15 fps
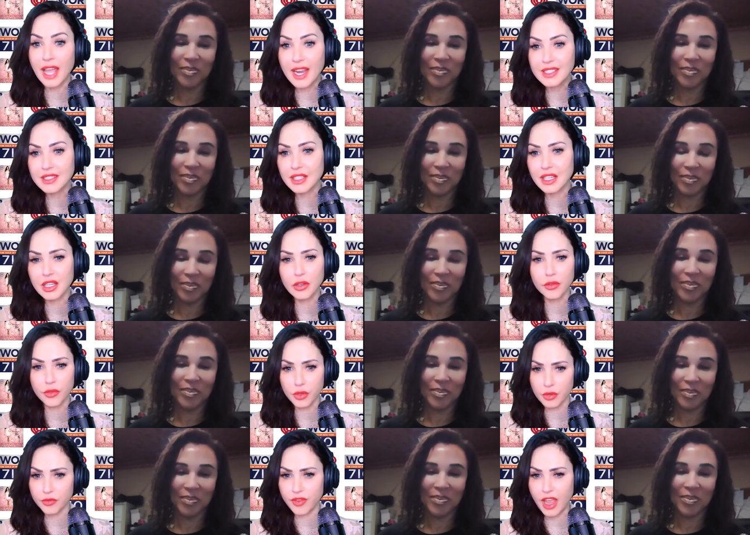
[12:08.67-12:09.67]
Speaker 1: laxity of
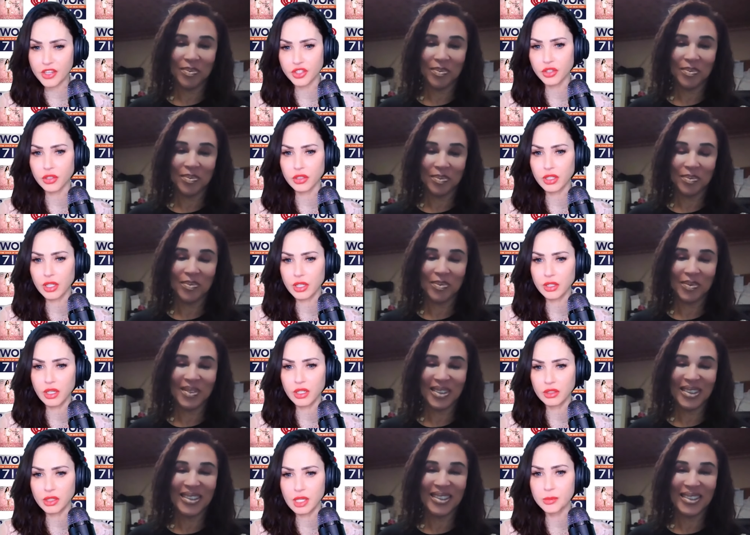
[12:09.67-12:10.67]
the vaginal and,
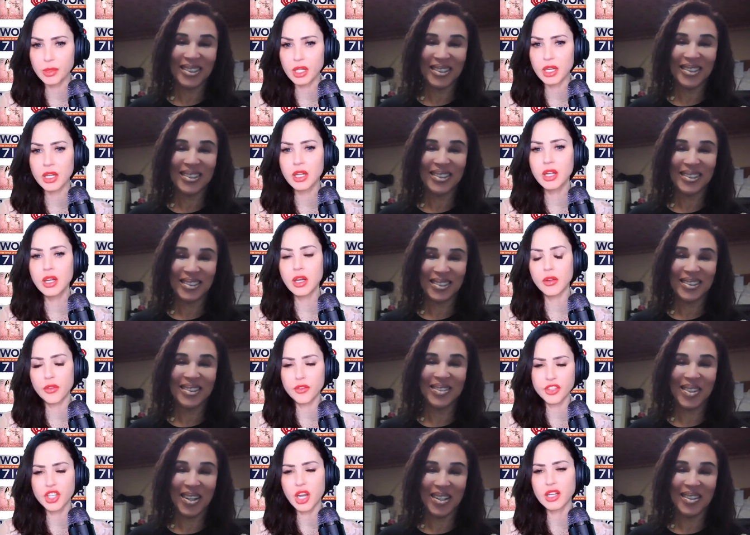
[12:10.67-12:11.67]
and labia, of the
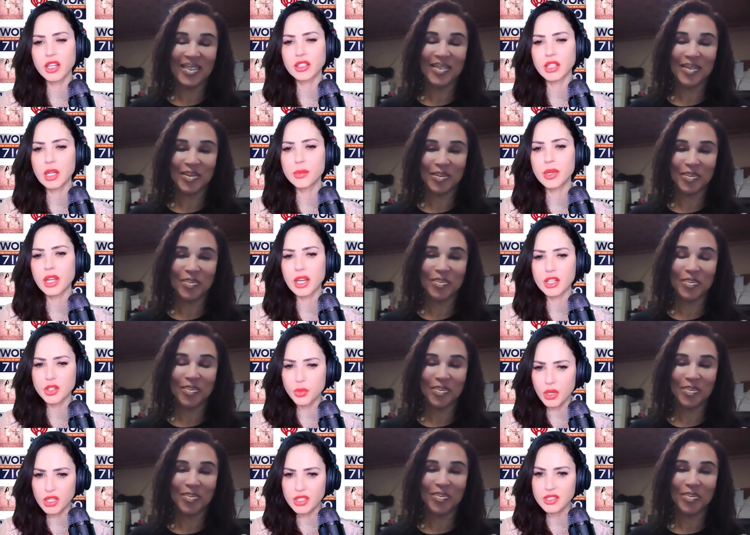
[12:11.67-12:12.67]
right. vagina and labia,
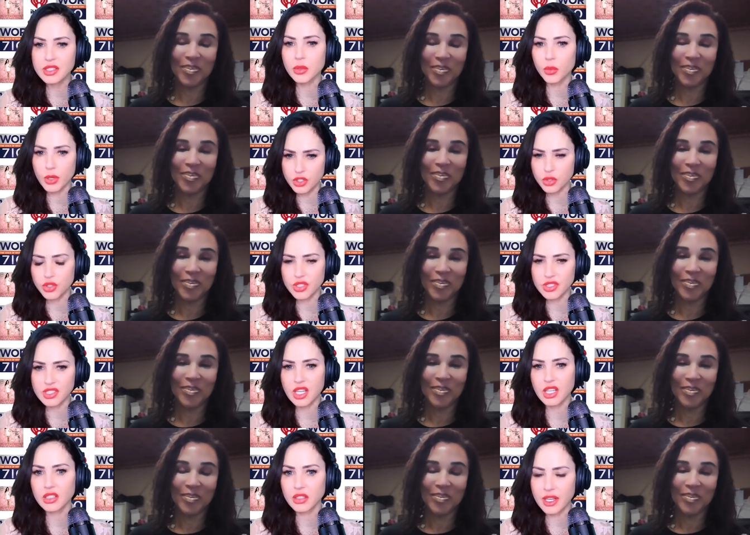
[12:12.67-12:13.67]
as well as what you just
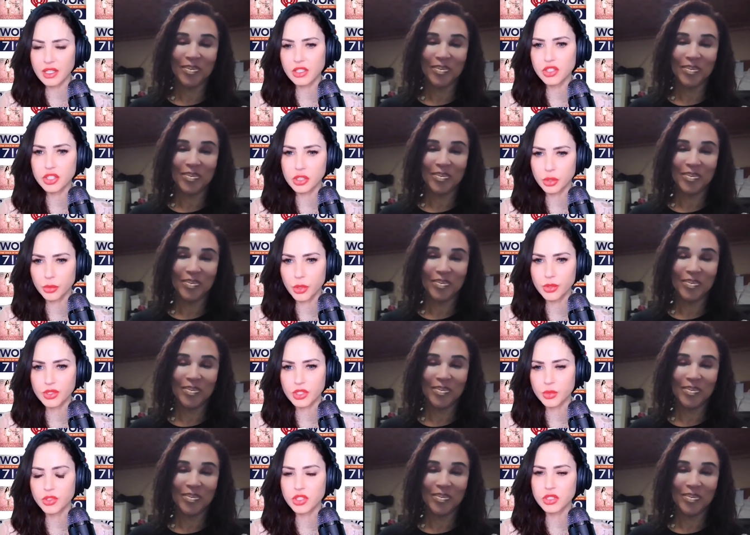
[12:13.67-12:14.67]
said, lichen
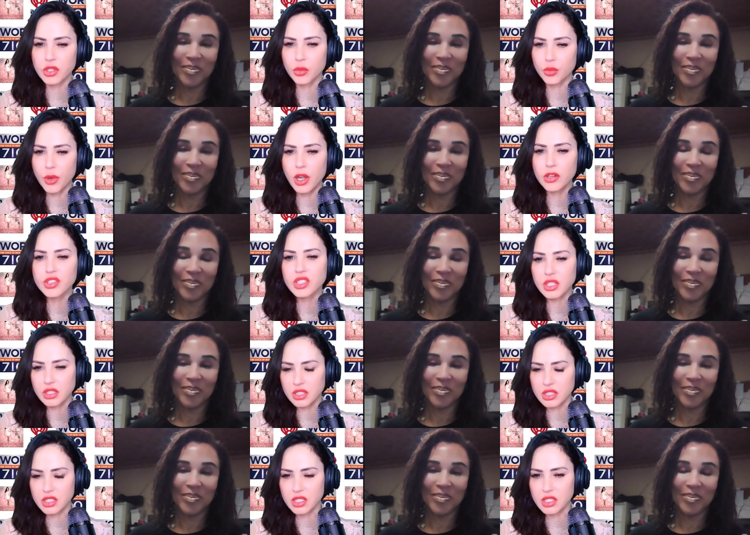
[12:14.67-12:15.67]
sclerosis, which is a rare
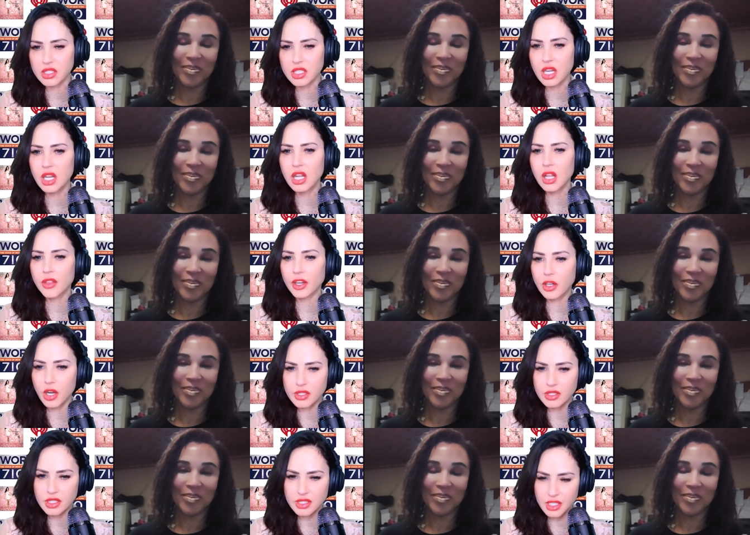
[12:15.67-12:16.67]
skin disease that
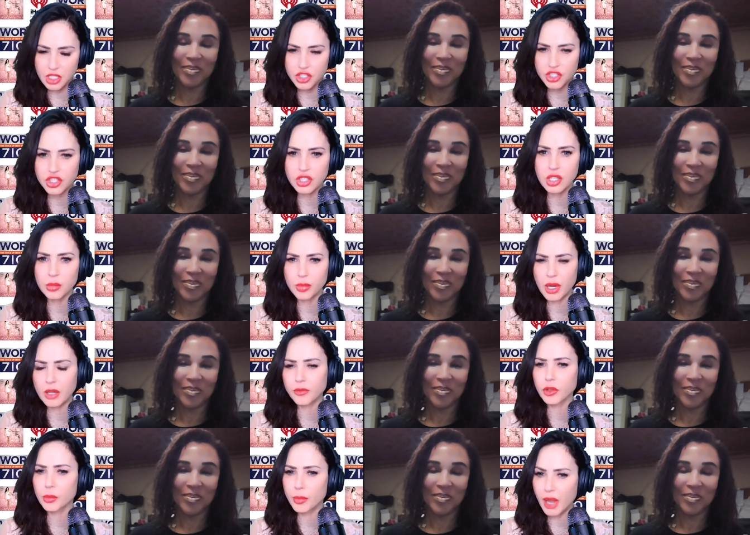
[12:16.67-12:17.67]
causes itchy and
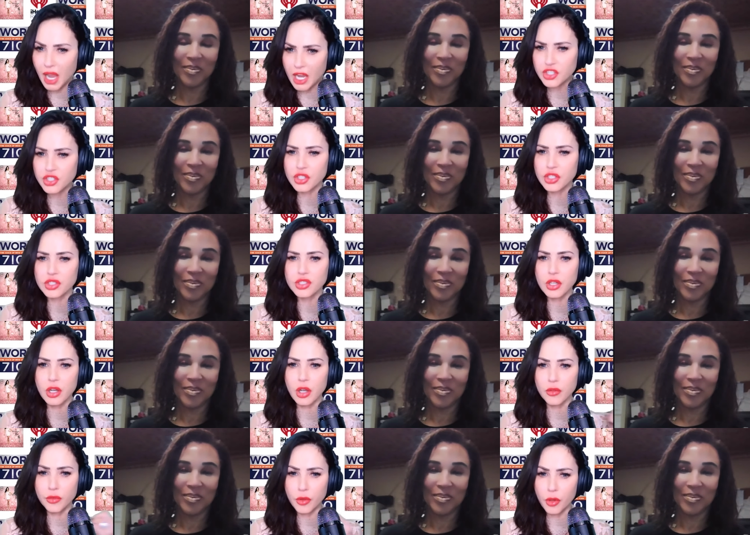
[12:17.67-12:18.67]
painful patches
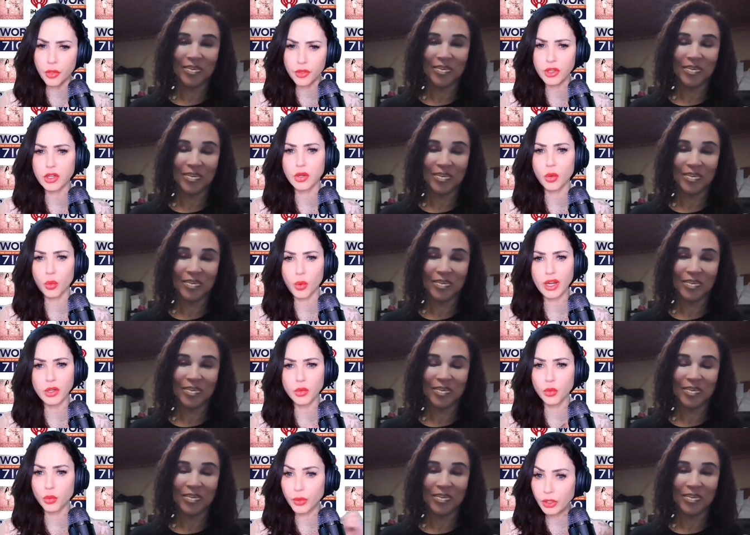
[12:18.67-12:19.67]
of thin,
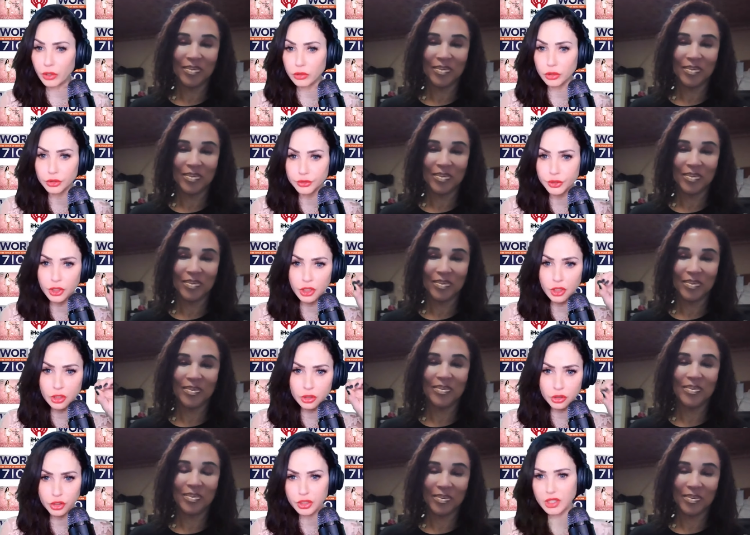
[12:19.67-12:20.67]
white, wrinkled
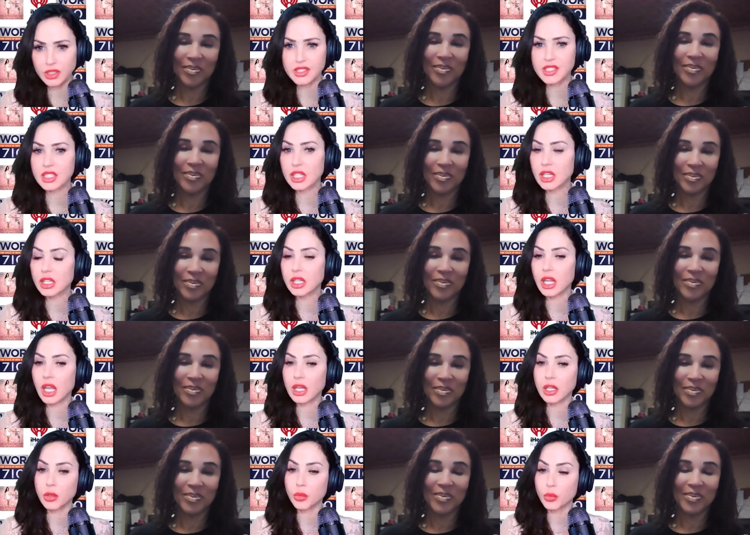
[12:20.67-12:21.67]
looking skin.
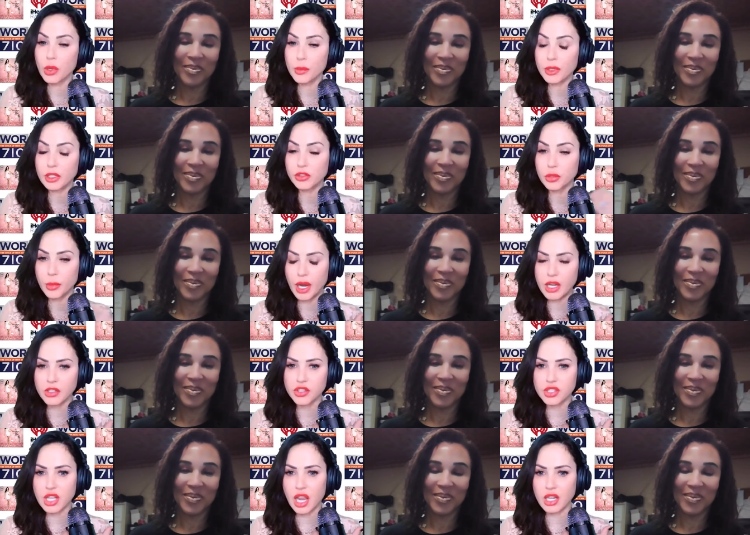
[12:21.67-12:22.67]
And in women, to my
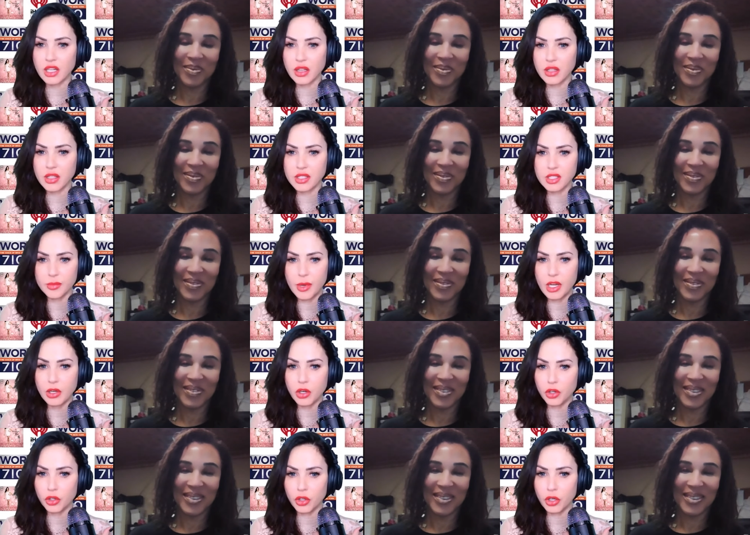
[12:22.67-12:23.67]
understanding, these may
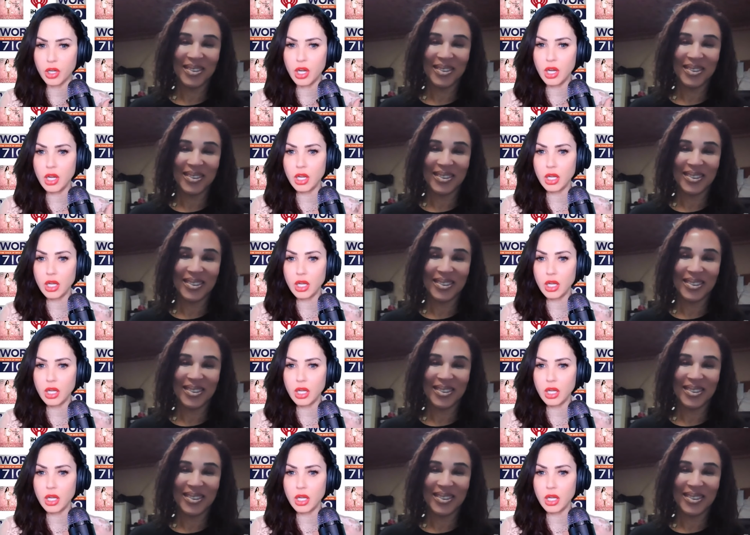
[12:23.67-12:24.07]
occur